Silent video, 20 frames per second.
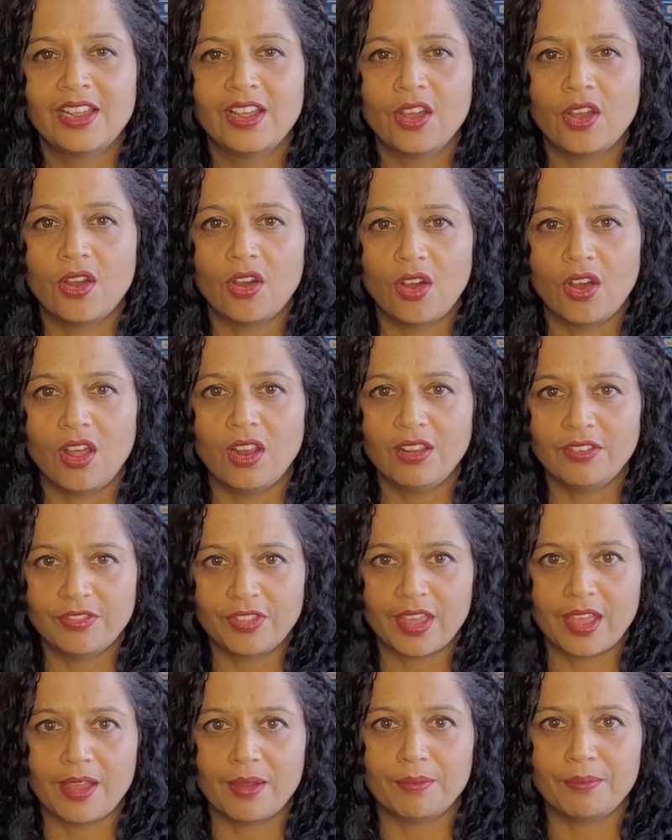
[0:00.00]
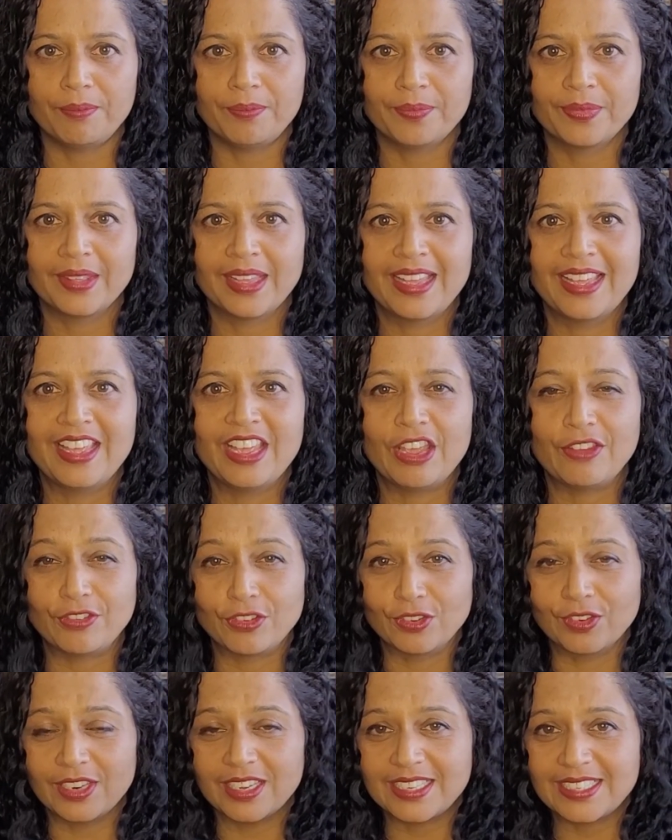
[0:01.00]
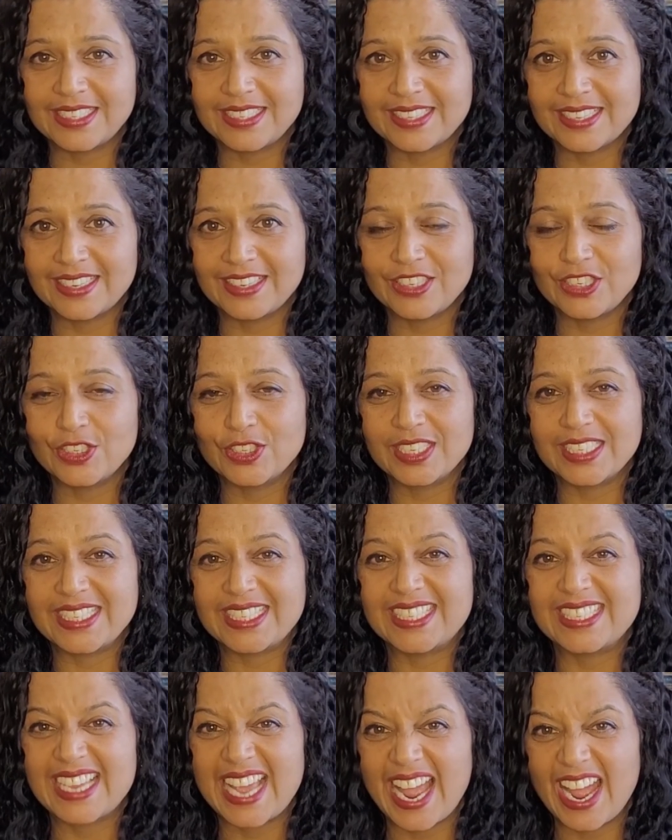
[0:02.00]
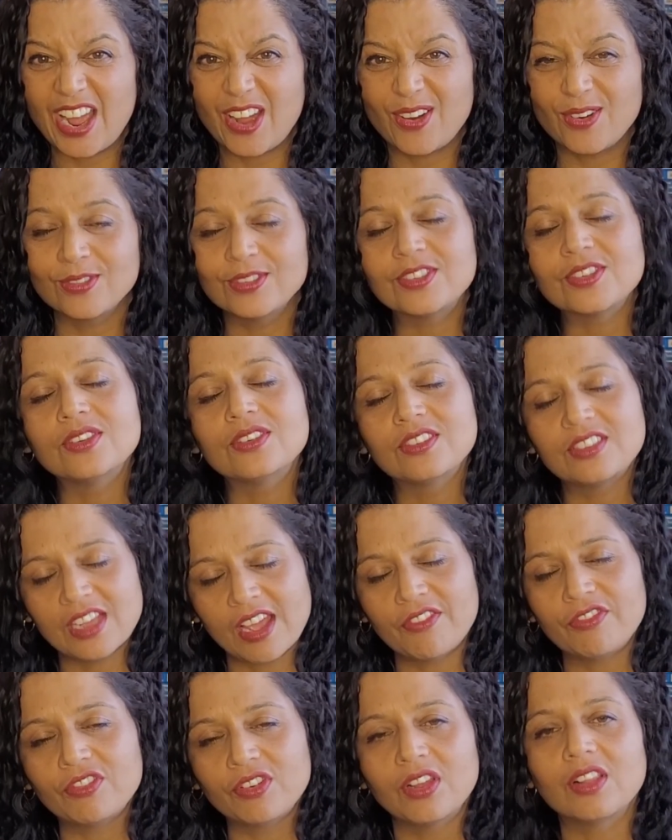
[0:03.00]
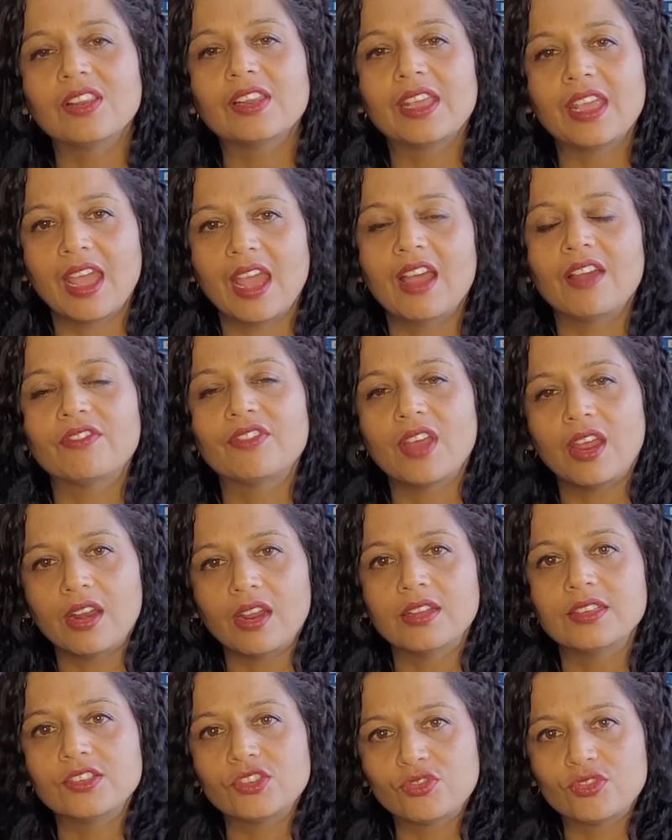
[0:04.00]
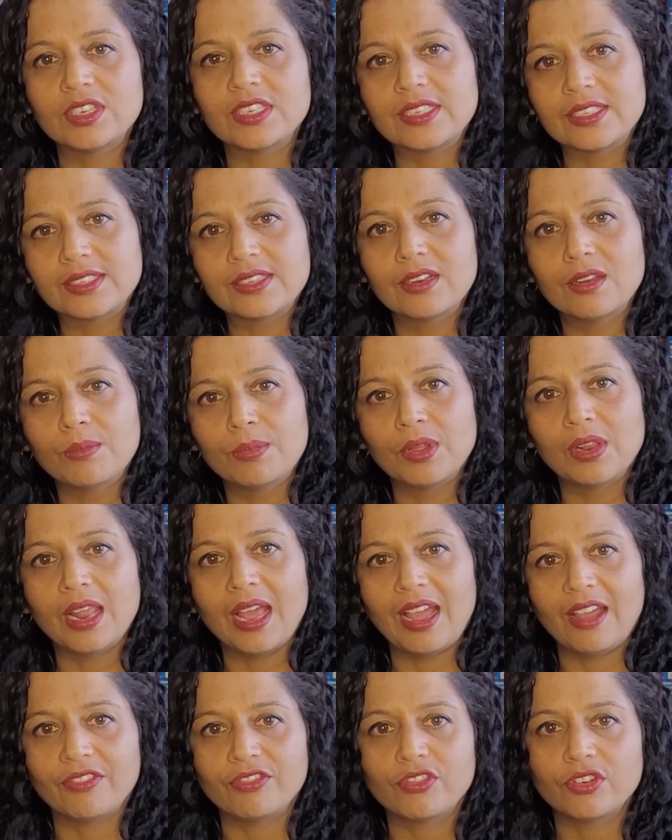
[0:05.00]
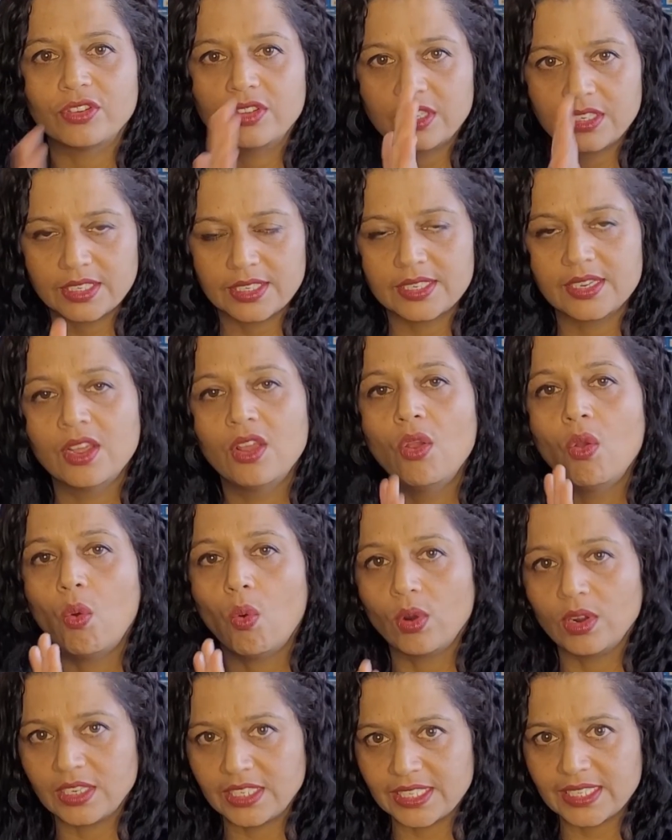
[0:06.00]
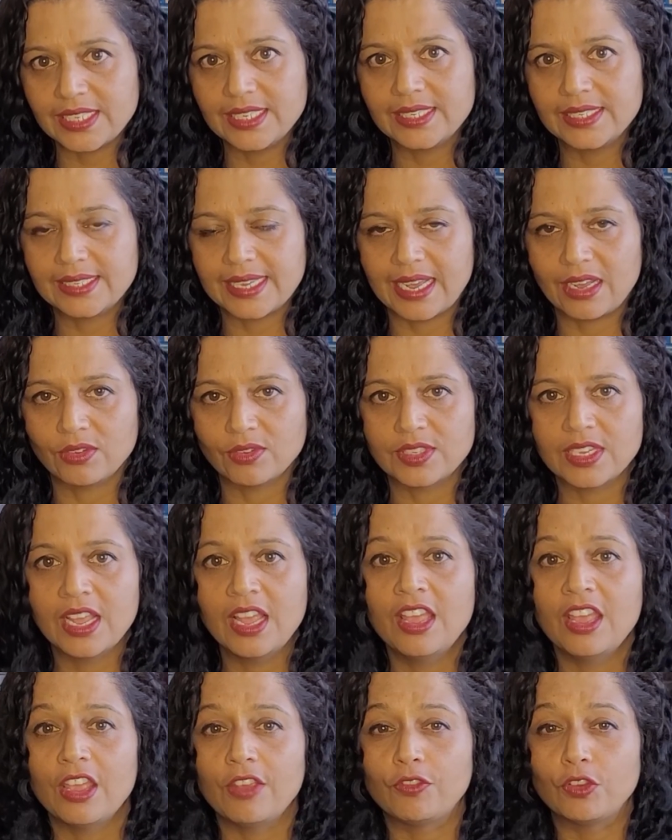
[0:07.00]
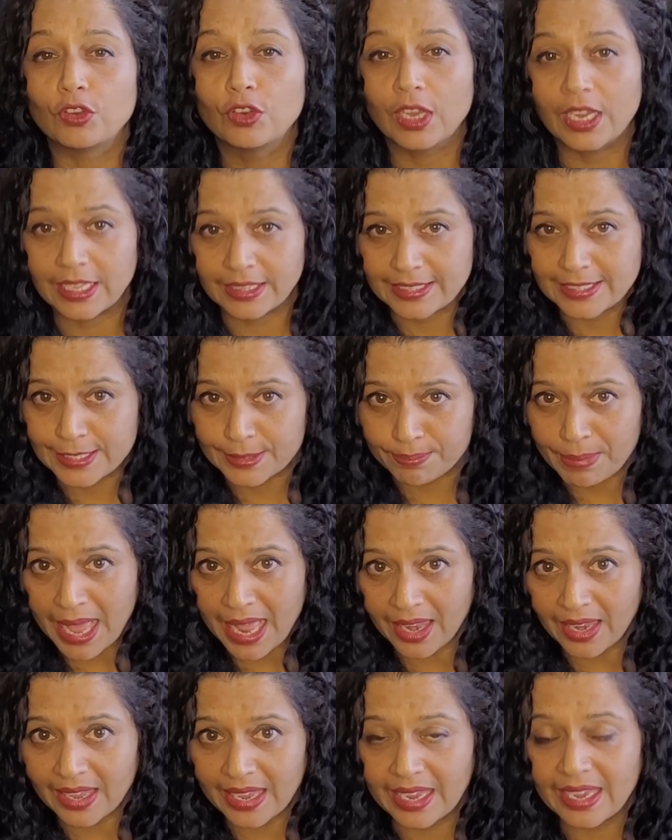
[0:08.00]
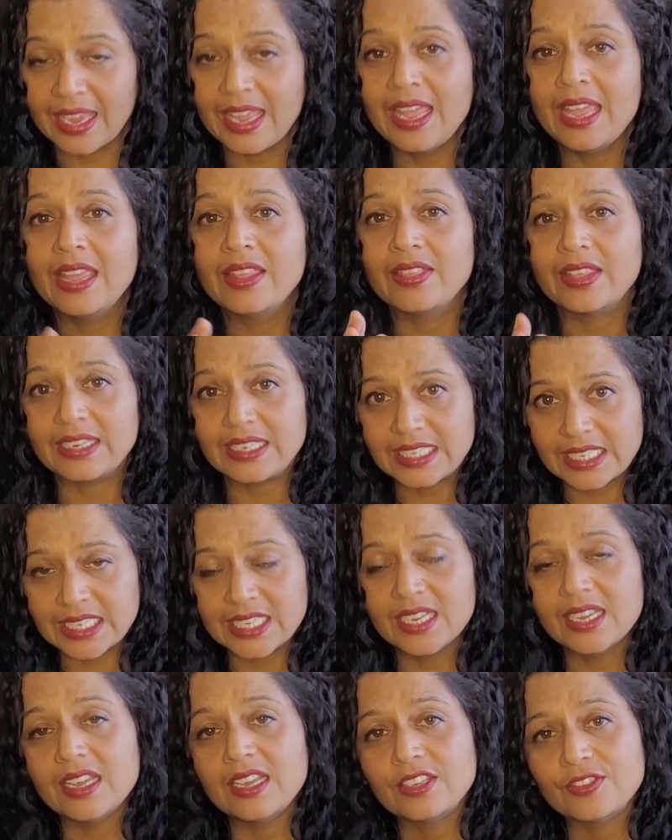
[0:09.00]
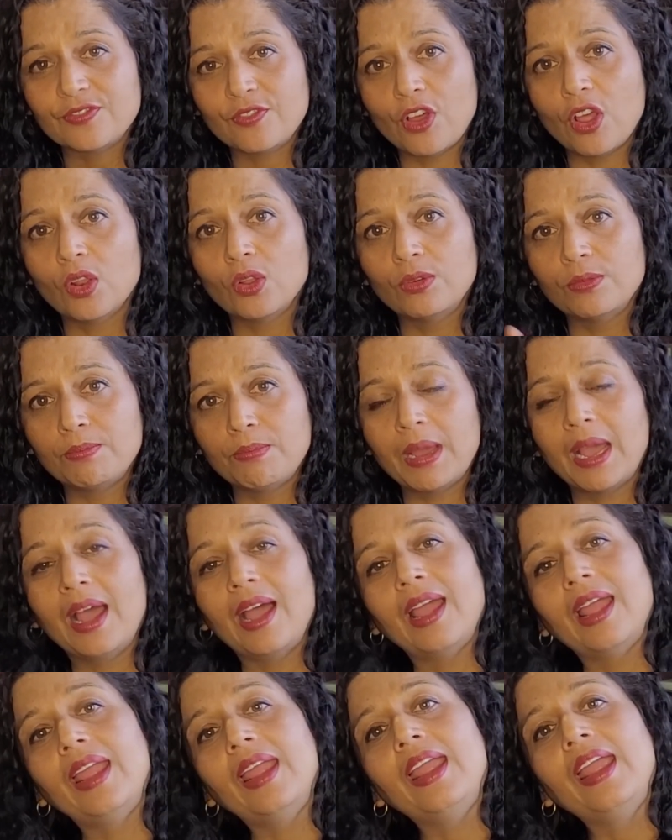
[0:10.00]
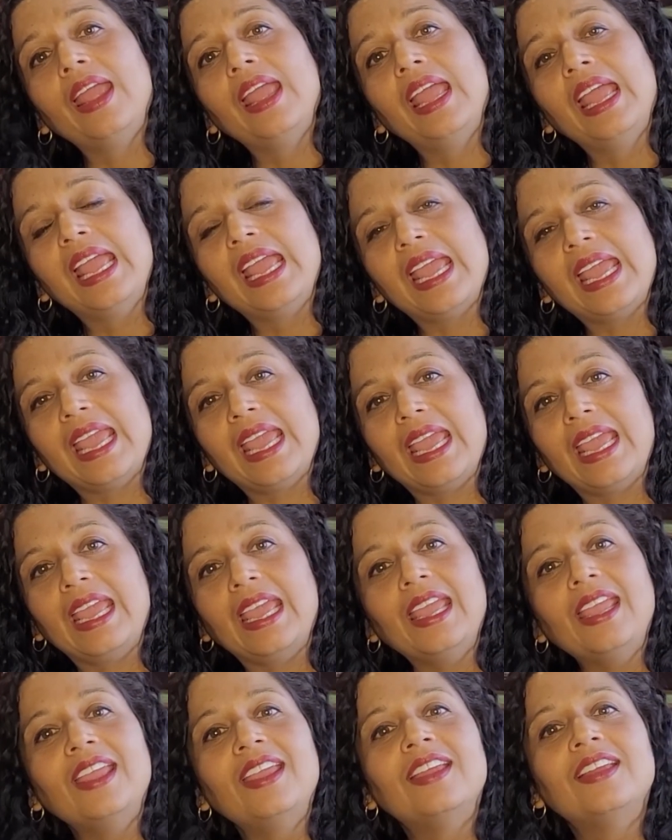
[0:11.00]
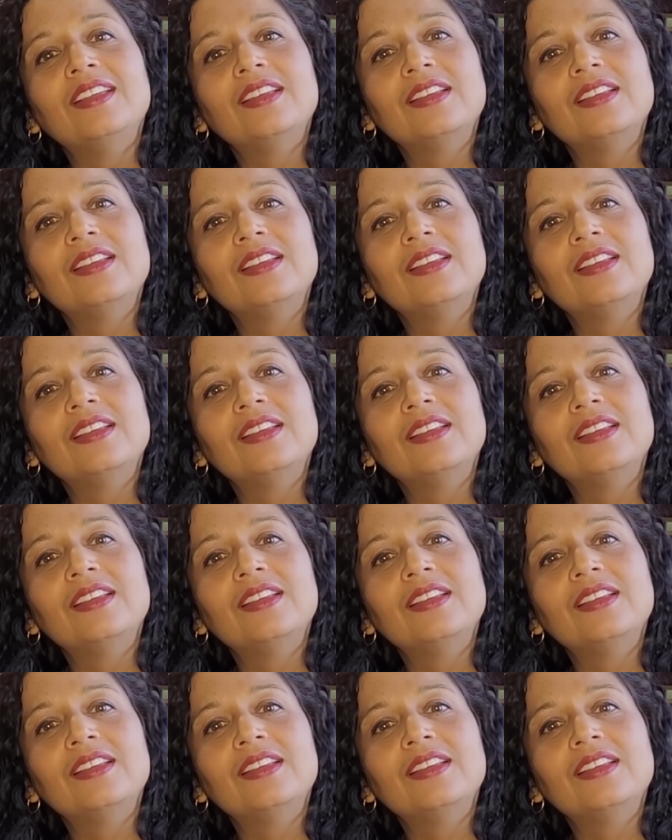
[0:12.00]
All of them, if you listen to the sound, definitely have that unstressed syllable after the T or D sounds. If you look at the spelling, the T is followed by a